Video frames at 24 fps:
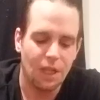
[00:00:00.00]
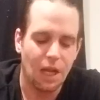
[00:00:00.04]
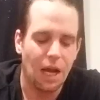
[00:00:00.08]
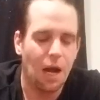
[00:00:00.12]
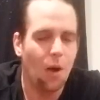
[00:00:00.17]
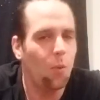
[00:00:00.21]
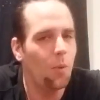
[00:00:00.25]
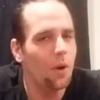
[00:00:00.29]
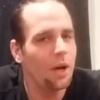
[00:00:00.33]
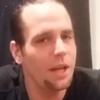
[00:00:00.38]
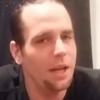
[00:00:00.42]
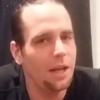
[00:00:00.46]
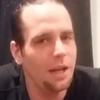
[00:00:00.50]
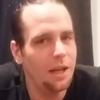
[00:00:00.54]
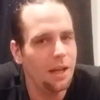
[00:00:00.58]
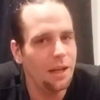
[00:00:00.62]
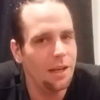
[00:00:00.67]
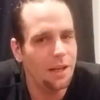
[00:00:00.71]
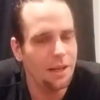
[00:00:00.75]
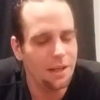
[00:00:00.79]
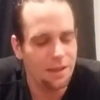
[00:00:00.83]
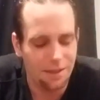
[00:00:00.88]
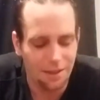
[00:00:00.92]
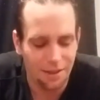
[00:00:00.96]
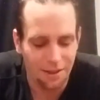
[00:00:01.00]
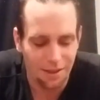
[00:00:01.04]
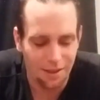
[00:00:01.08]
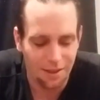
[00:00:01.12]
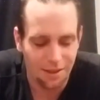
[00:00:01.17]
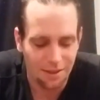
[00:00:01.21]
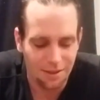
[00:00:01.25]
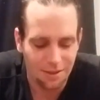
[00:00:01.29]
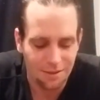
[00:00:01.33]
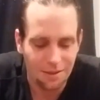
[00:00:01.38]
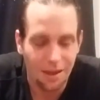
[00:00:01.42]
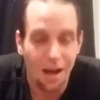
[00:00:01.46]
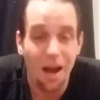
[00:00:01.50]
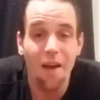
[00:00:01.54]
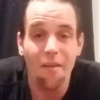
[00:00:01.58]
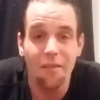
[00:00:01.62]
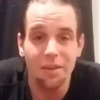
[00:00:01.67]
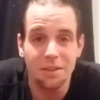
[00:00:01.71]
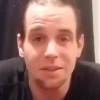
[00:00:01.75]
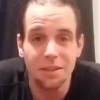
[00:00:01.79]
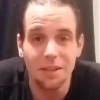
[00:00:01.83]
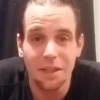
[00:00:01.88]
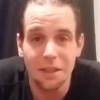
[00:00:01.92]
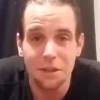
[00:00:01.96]
I went ahead and uh,
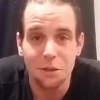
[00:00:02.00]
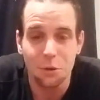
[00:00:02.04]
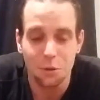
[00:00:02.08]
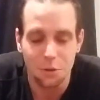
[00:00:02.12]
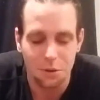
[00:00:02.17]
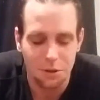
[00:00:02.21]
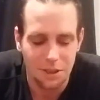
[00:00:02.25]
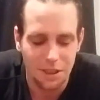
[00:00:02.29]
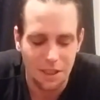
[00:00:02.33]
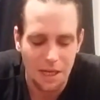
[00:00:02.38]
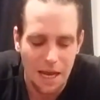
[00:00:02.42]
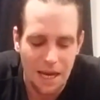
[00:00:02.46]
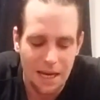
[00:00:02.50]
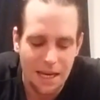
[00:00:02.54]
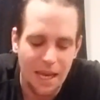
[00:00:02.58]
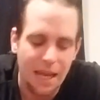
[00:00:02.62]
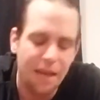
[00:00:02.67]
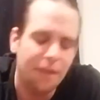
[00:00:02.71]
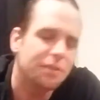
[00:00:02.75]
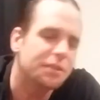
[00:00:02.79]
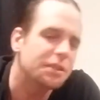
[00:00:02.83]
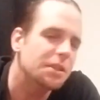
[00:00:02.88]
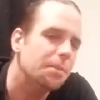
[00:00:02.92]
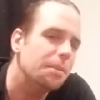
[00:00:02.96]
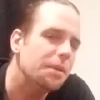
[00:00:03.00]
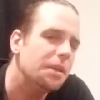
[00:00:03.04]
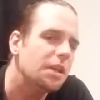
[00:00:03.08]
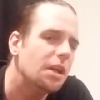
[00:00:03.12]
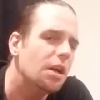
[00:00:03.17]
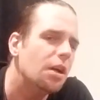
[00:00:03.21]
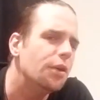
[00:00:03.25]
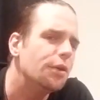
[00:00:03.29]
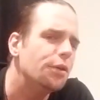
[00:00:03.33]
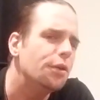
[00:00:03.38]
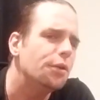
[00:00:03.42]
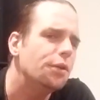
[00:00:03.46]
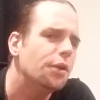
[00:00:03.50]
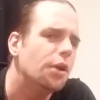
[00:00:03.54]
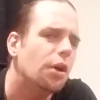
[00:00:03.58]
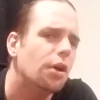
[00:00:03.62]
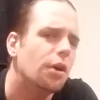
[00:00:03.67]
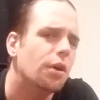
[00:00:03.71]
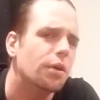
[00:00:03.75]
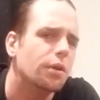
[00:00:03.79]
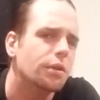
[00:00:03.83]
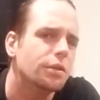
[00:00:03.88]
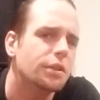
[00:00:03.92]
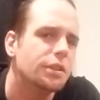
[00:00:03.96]
obviously, as you see, I gave some of the
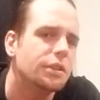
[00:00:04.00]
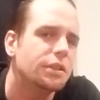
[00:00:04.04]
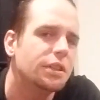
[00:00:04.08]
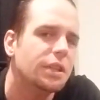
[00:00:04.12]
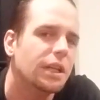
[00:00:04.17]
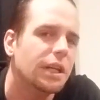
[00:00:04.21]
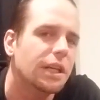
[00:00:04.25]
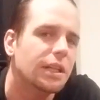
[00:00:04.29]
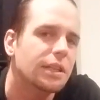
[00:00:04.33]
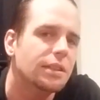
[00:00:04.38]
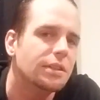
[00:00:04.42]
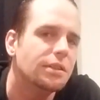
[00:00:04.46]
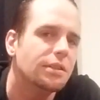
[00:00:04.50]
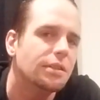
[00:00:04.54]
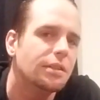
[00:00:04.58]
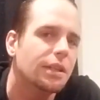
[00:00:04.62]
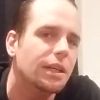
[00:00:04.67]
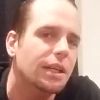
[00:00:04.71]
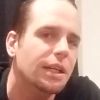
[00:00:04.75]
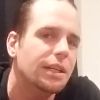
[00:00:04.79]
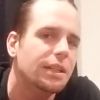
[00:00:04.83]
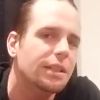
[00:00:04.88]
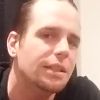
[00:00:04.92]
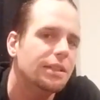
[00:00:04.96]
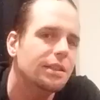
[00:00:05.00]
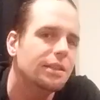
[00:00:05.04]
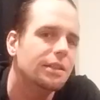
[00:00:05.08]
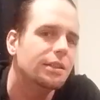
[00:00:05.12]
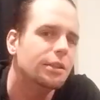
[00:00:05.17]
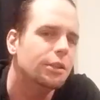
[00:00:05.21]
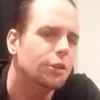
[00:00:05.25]
underdogs a chance, okay?